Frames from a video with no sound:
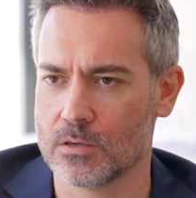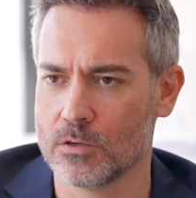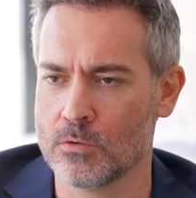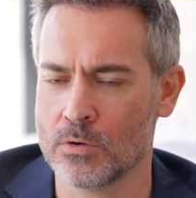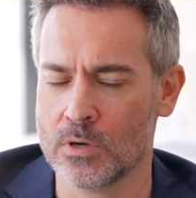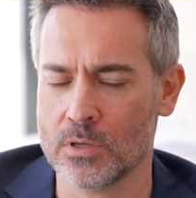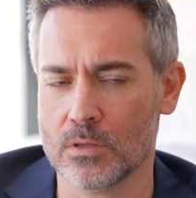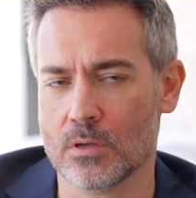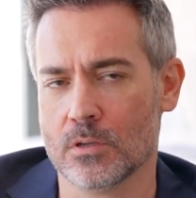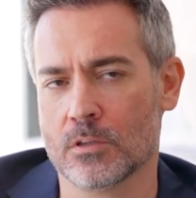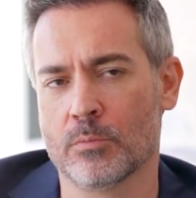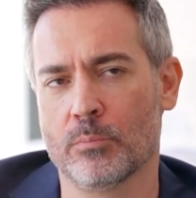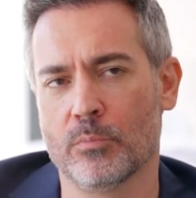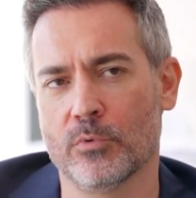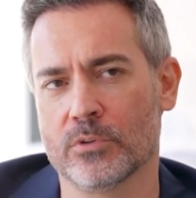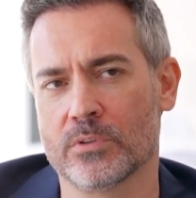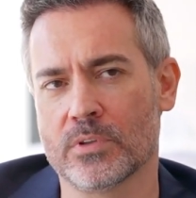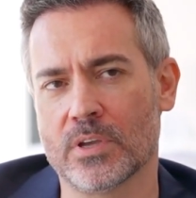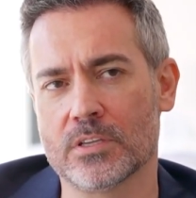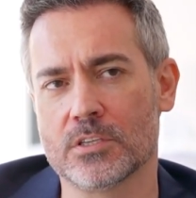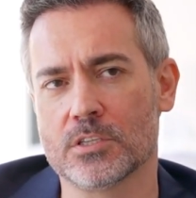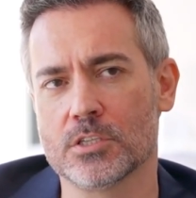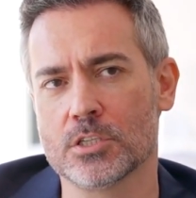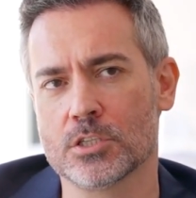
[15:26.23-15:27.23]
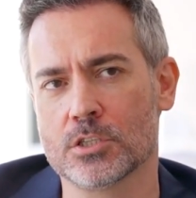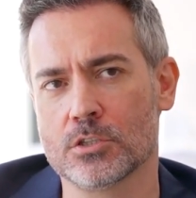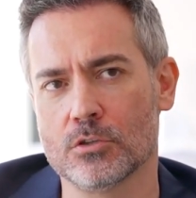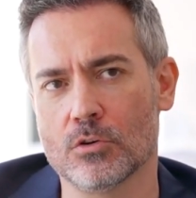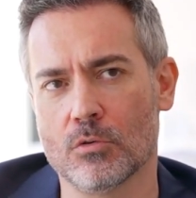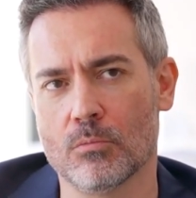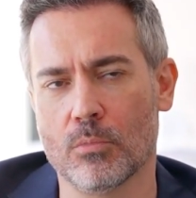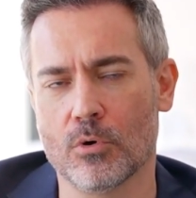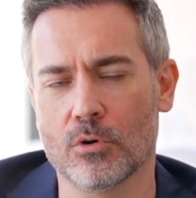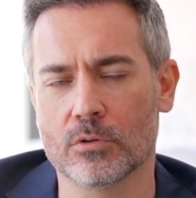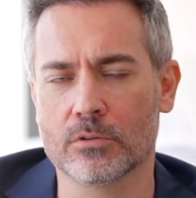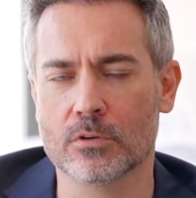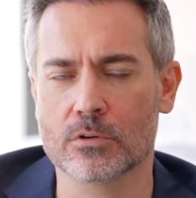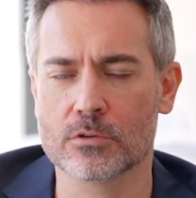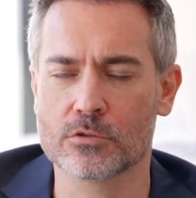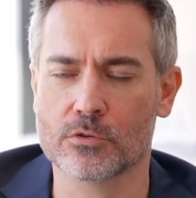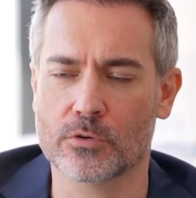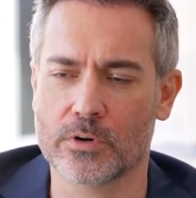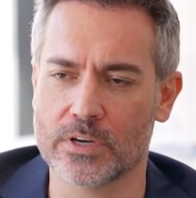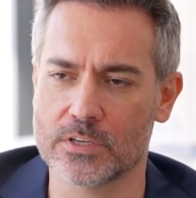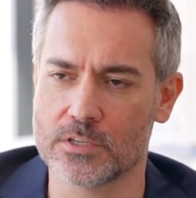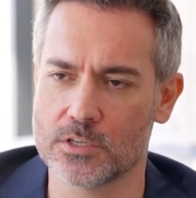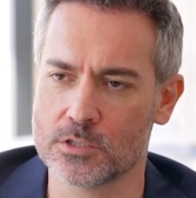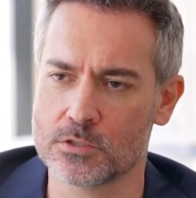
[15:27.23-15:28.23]
You cannot put additional Botox
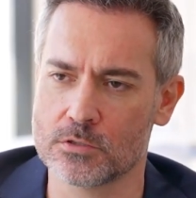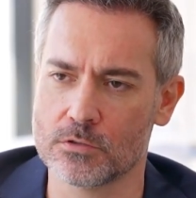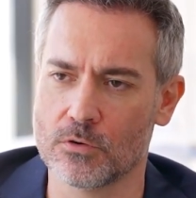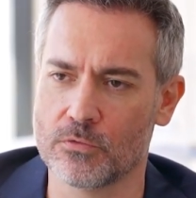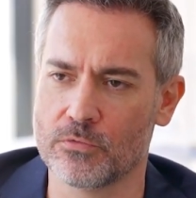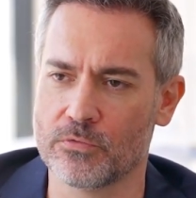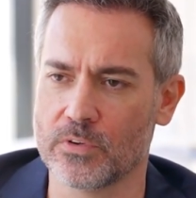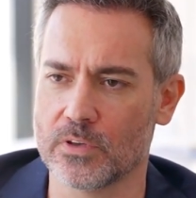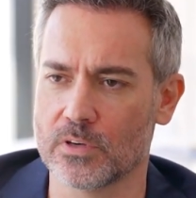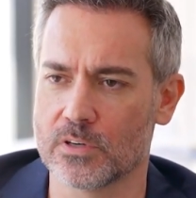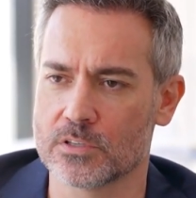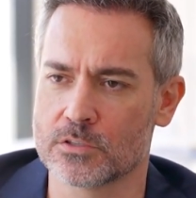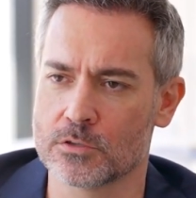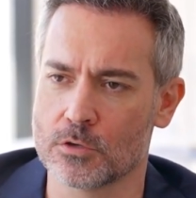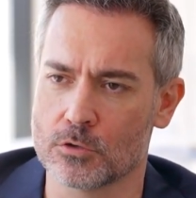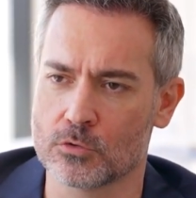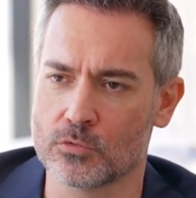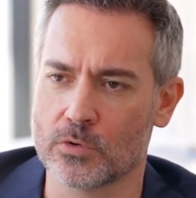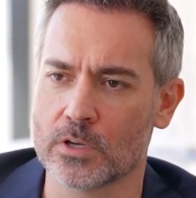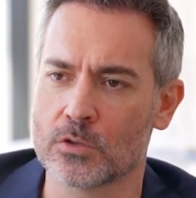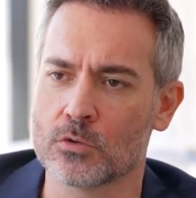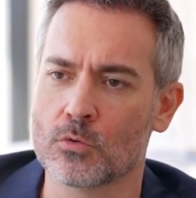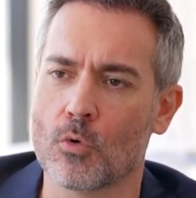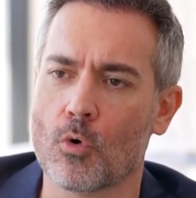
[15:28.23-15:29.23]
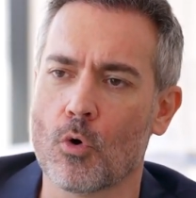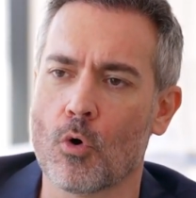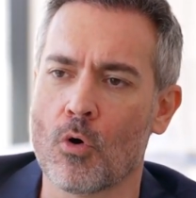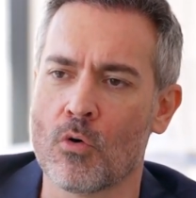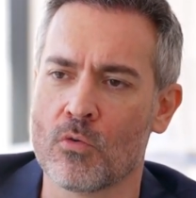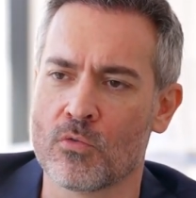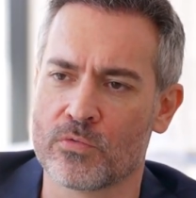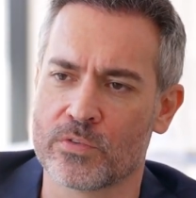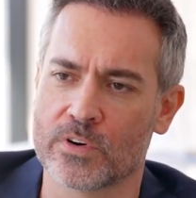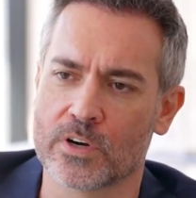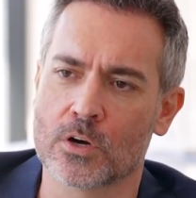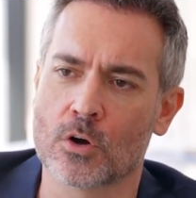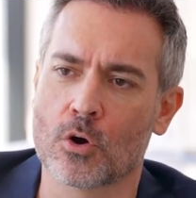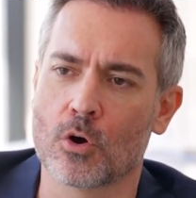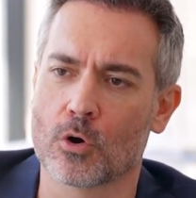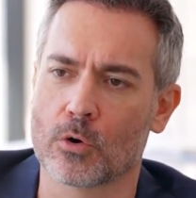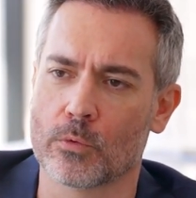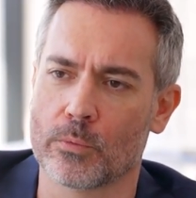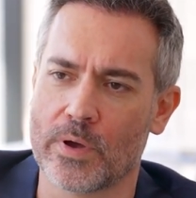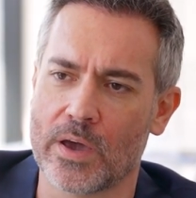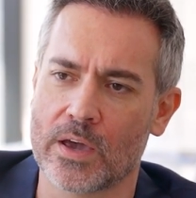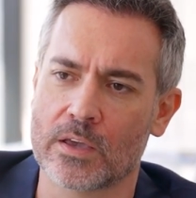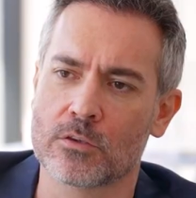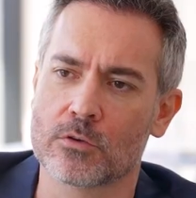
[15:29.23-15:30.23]
or additional fillers to try to
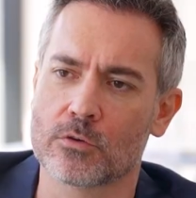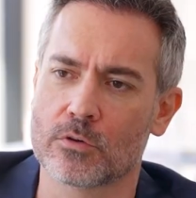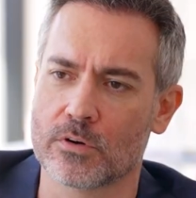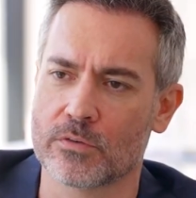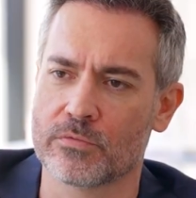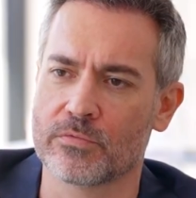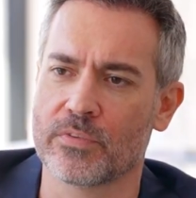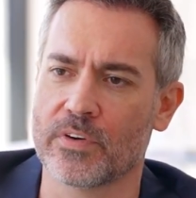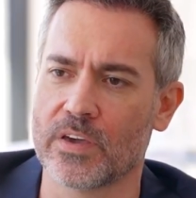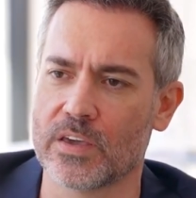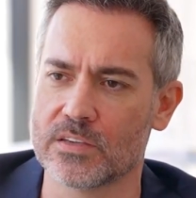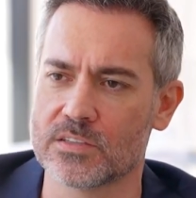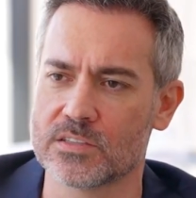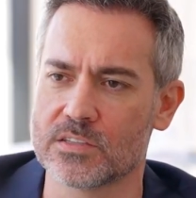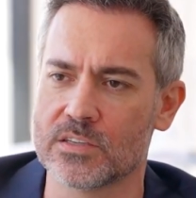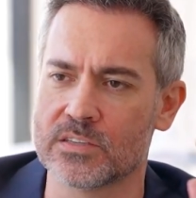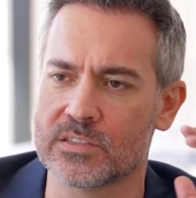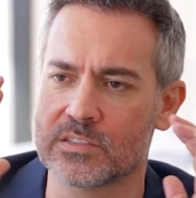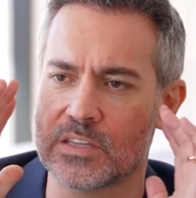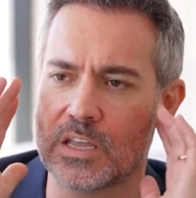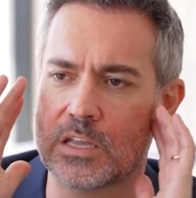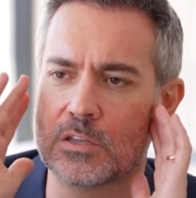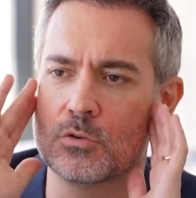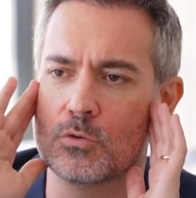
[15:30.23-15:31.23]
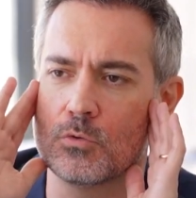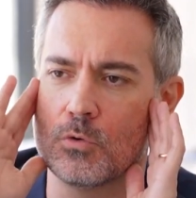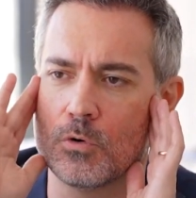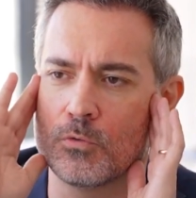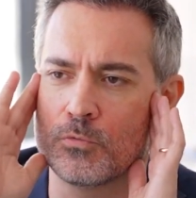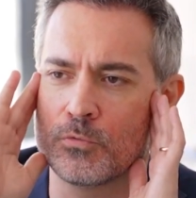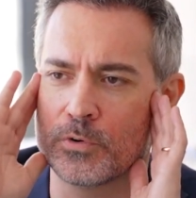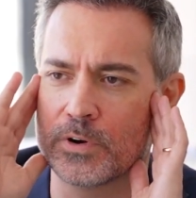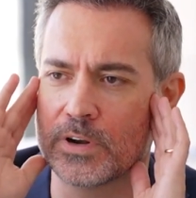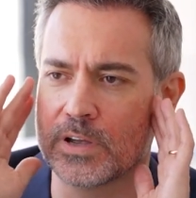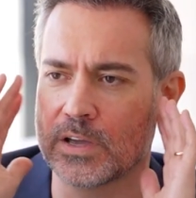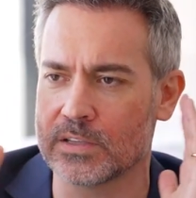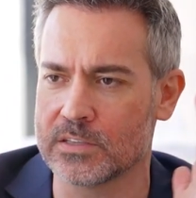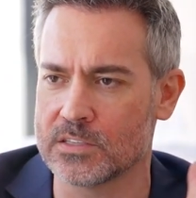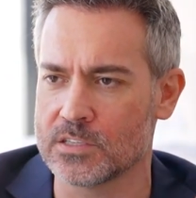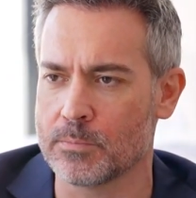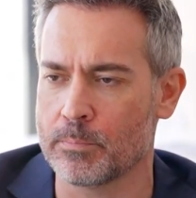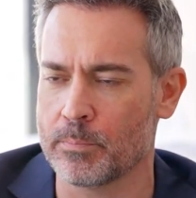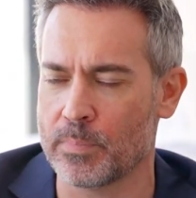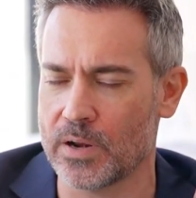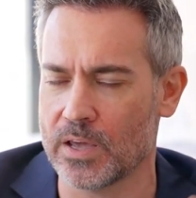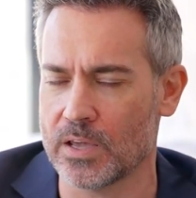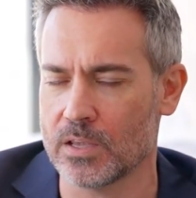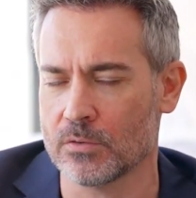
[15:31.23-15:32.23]
overcorrect your face instead to go for a
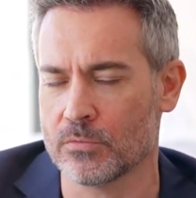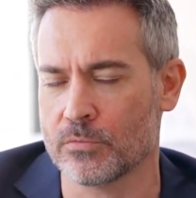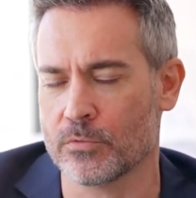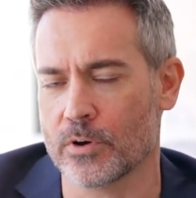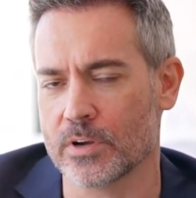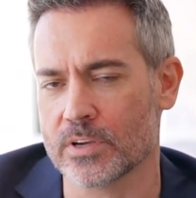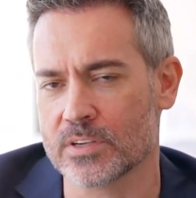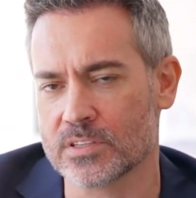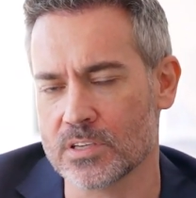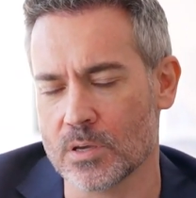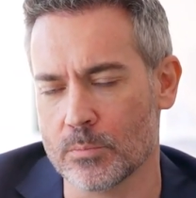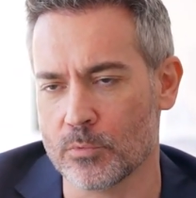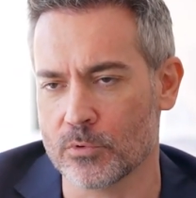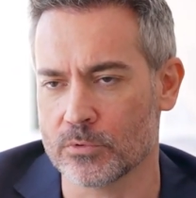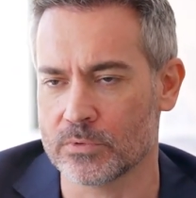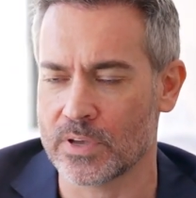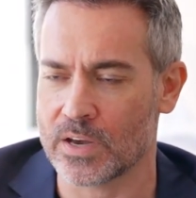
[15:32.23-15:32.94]
deep plane, for example.